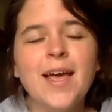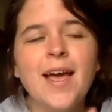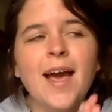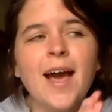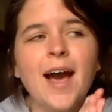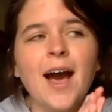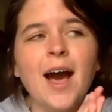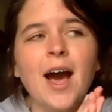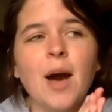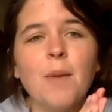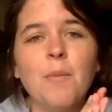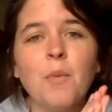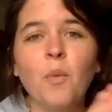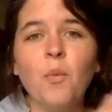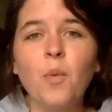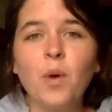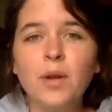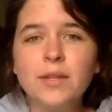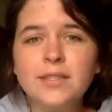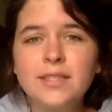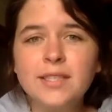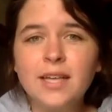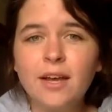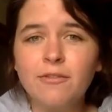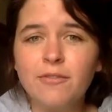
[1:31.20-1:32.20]

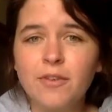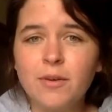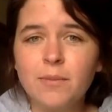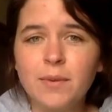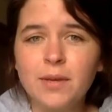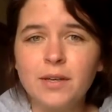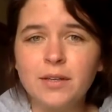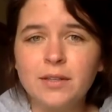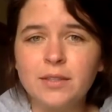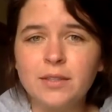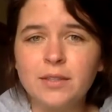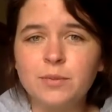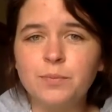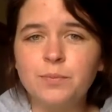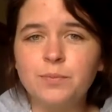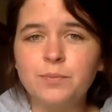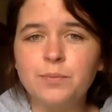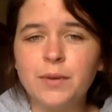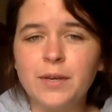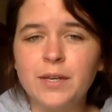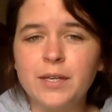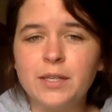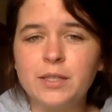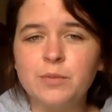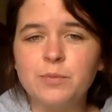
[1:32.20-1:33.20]
once that female
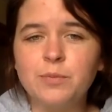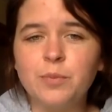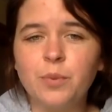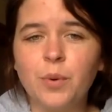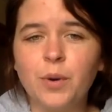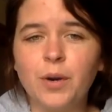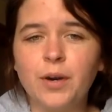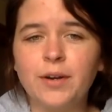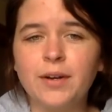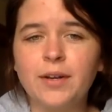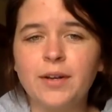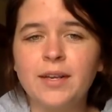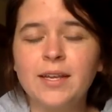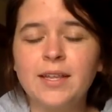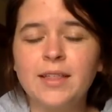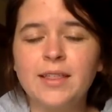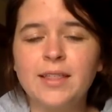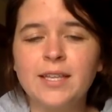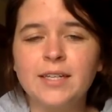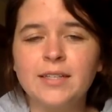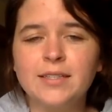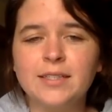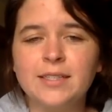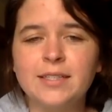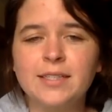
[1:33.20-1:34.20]
is born,
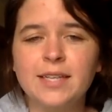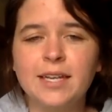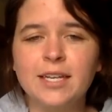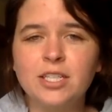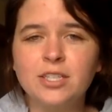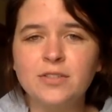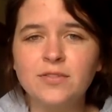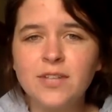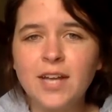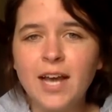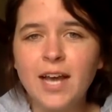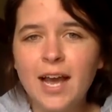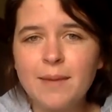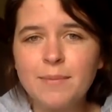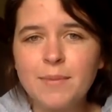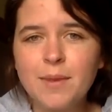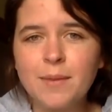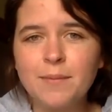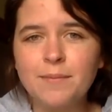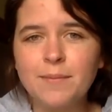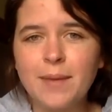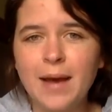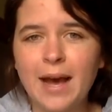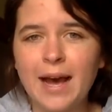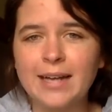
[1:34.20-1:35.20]
there's a stage of time
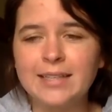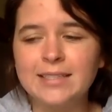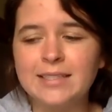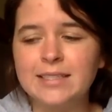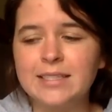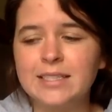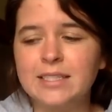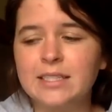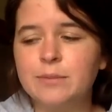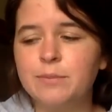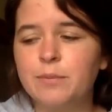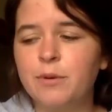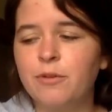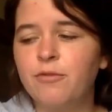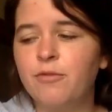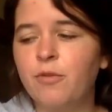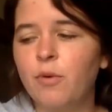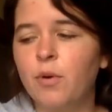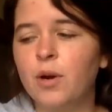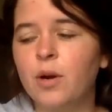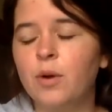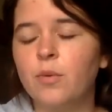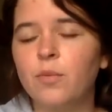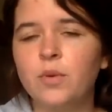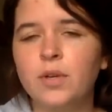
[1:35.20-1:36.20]
that passes
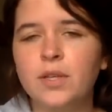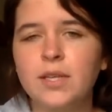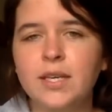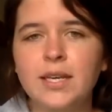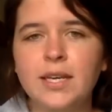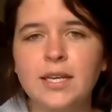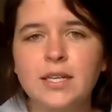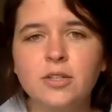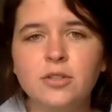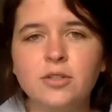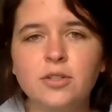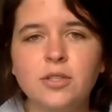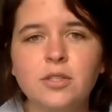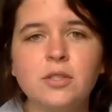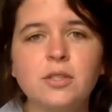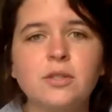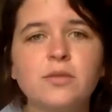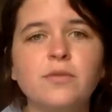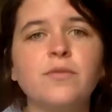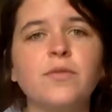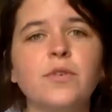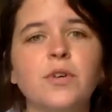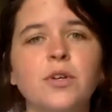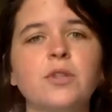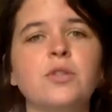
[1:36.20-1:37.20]
before it really enters its
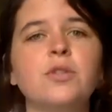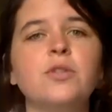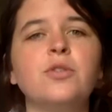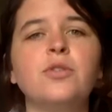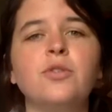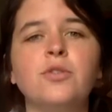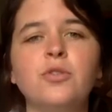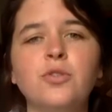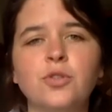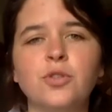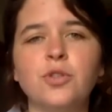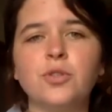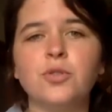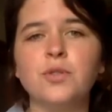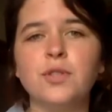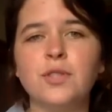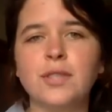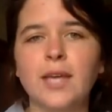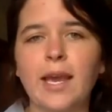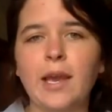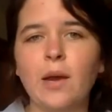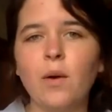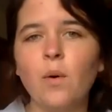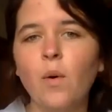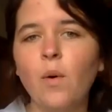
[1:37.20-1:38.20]
first true
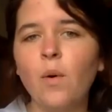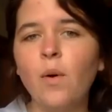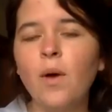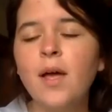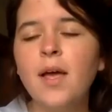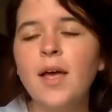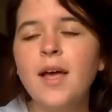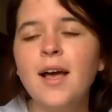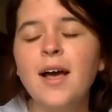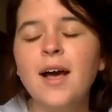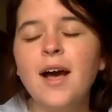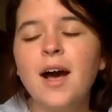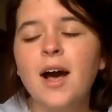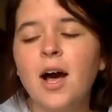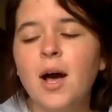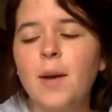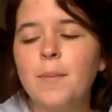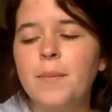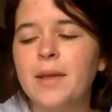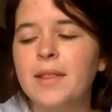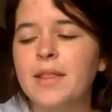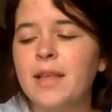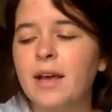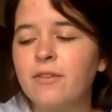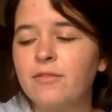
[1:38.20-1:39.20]
cycle.
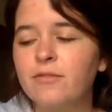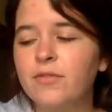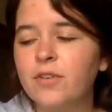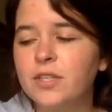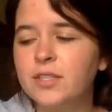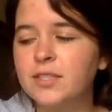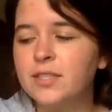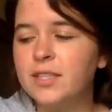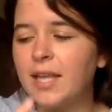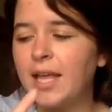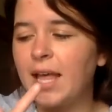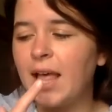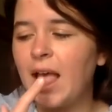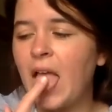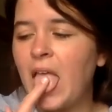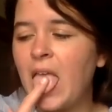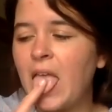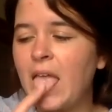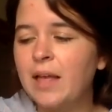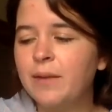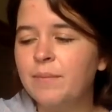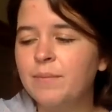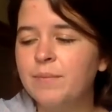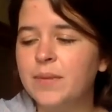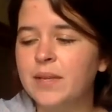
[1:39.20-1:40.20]
And that first thing
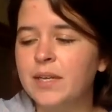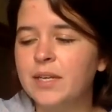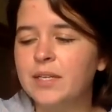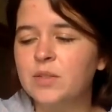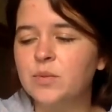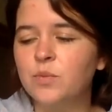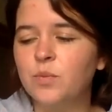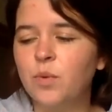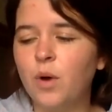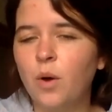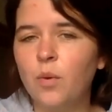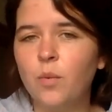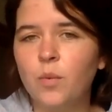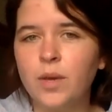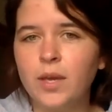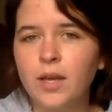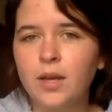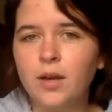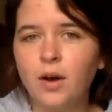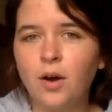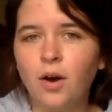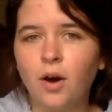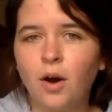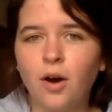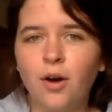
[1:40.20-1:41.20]
is what we
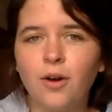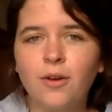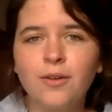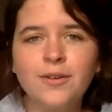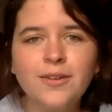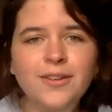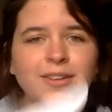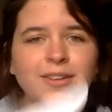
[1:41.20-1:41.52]
call